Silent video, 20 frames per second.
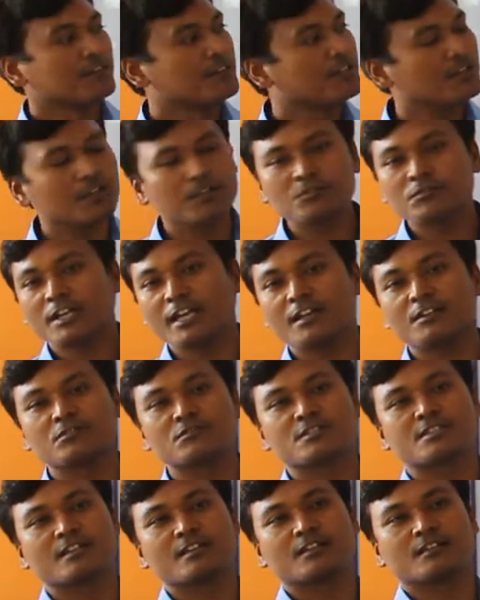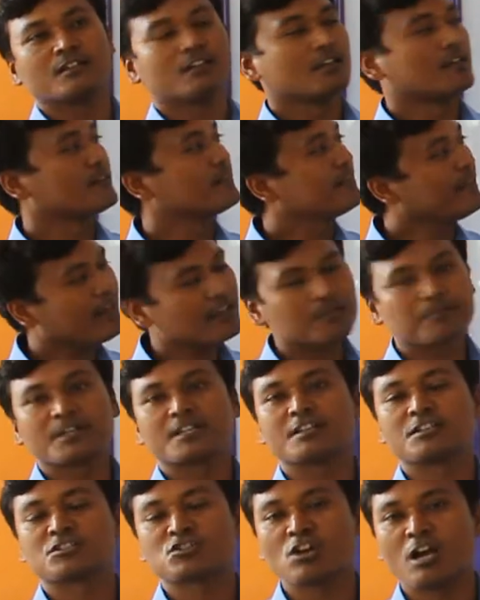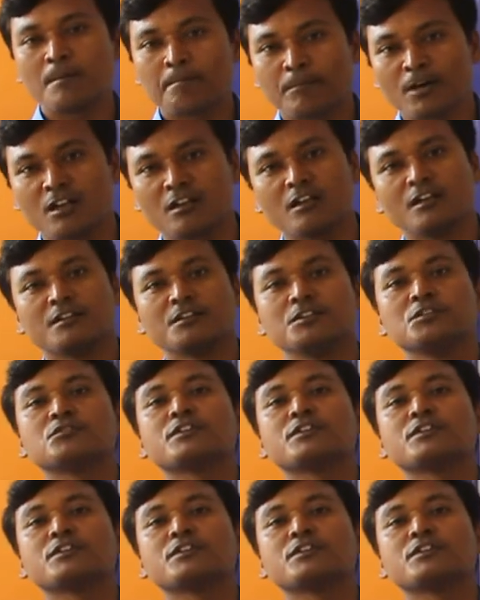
There you can do check that very example.